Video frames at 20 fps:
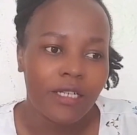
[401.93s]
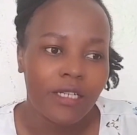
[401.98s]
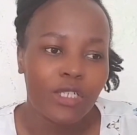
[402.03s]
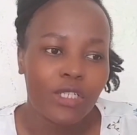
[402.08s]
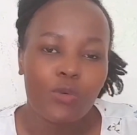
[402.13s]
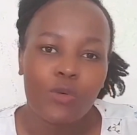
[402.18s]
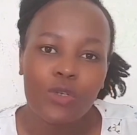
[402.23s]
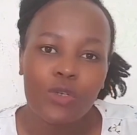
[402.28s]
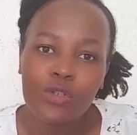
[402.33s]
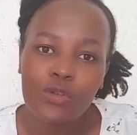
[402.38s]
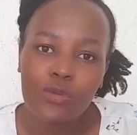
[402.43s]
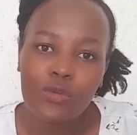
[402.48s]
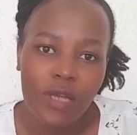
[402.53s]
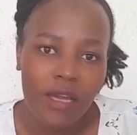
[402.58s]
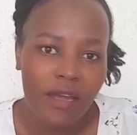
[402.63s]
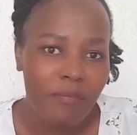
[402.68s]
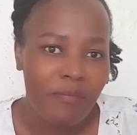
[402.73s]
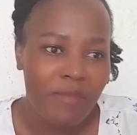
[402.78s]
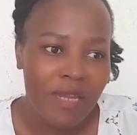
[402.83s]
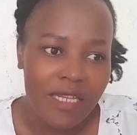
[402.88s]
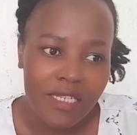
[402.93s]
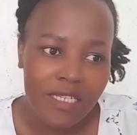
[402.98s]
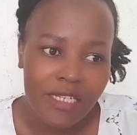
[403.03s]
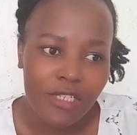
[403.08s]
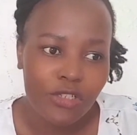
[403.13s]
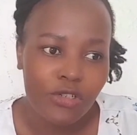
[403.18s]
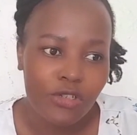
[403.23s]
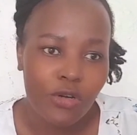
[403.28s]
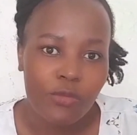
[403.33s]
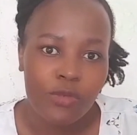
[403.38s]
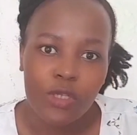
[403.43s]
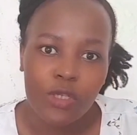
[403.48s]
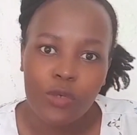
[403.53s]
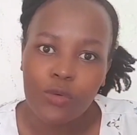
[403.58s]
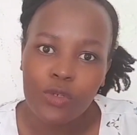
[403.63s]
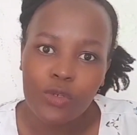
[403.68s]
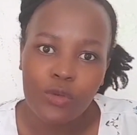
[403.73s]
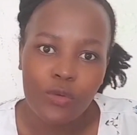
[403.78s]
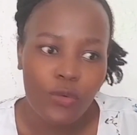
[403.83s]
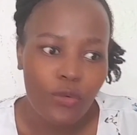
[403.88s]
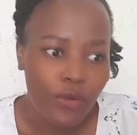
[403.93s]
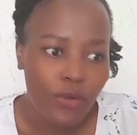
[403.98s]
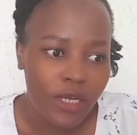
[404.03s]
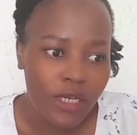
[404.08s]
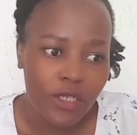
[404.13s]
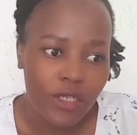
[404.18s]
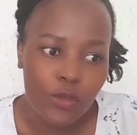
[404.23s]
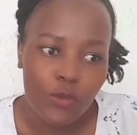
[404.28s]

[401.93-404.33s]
she was doing amazing job, she was cooking,